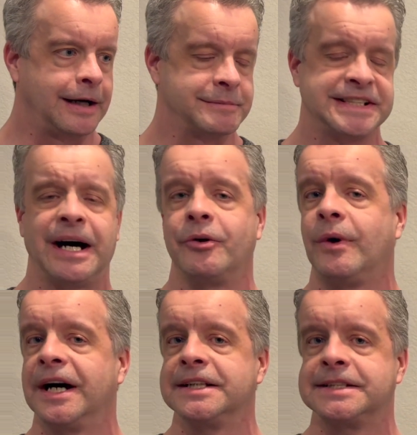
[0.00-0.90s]

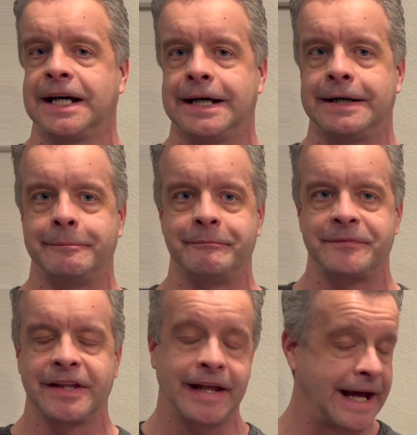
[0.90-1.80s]
Sound-wise,
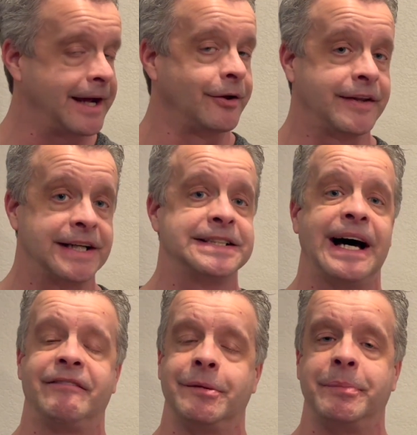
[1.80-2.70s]
the Hegel does
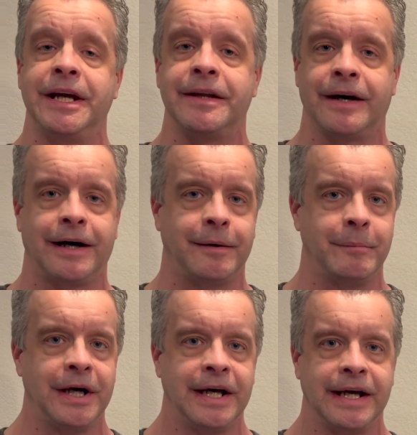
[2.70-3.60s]
have it beat,
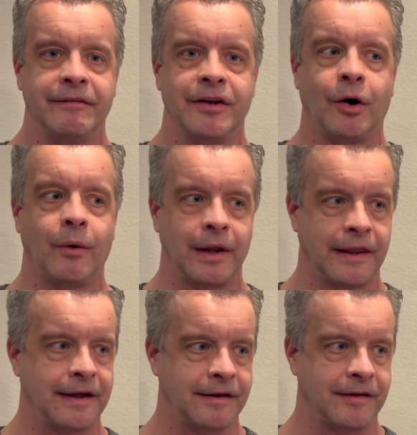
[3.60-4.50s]
even
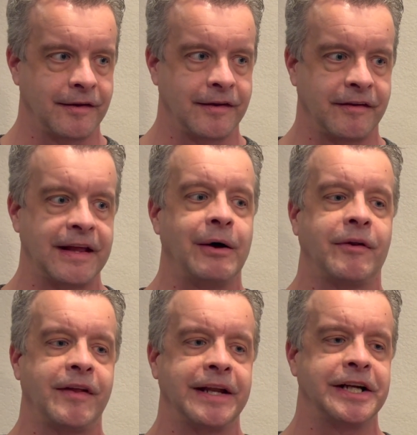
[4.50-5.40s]
though the sound
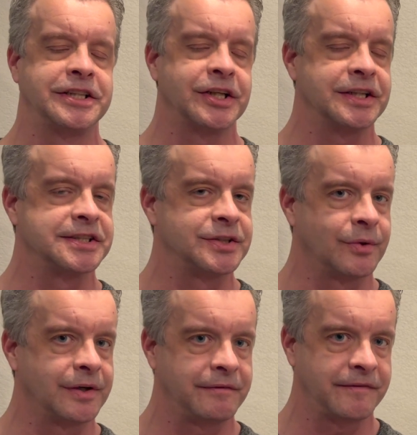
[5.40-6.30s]
signature is
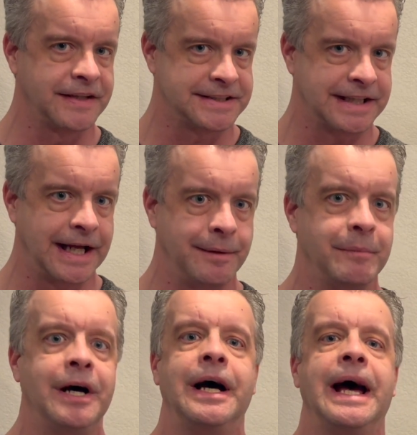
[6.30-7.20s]
sort of the same.
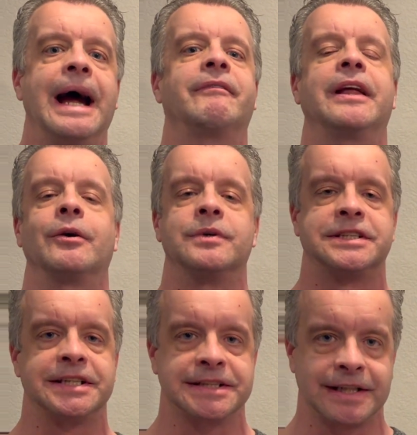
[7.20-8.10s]
Everything was
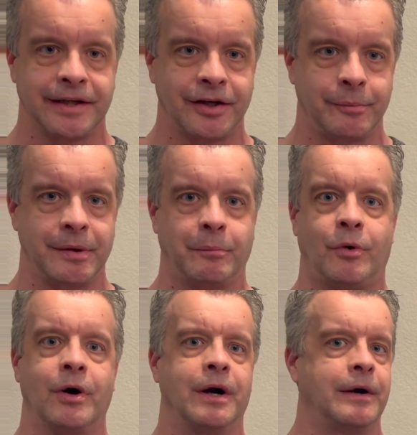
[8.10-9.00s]
just a little bit
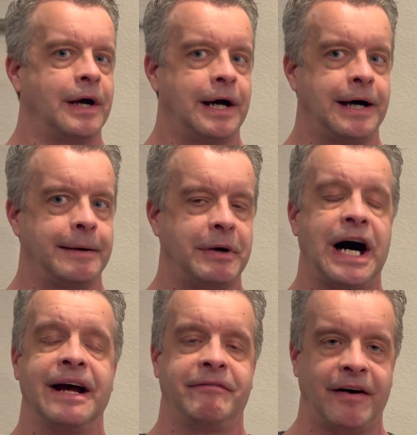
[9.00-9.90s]
more
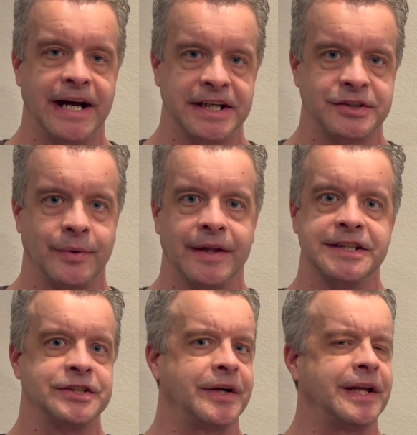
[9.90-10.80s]
hi-fi-ish with
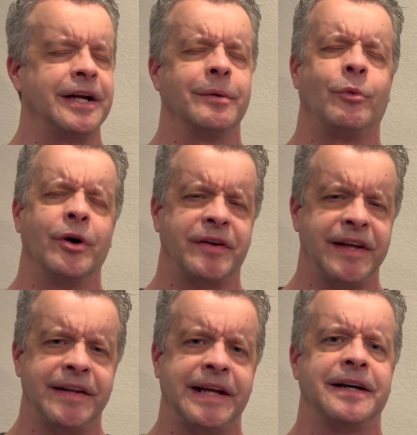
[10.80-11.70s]
it, so you can hear more
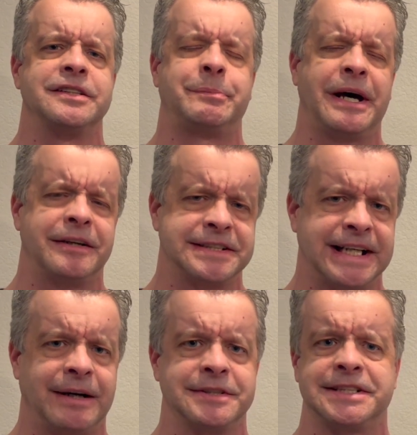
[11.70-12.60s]
details, better
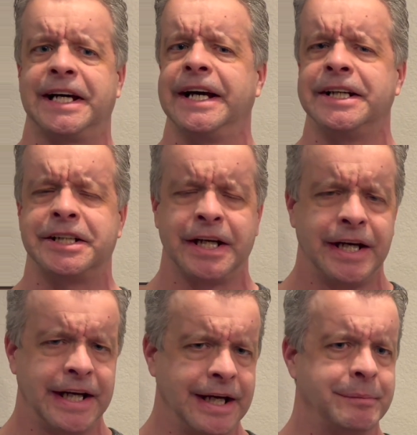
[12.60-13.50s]
soundstage,
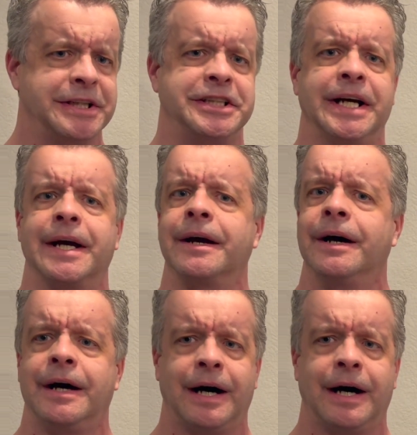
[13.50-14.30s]
imaging.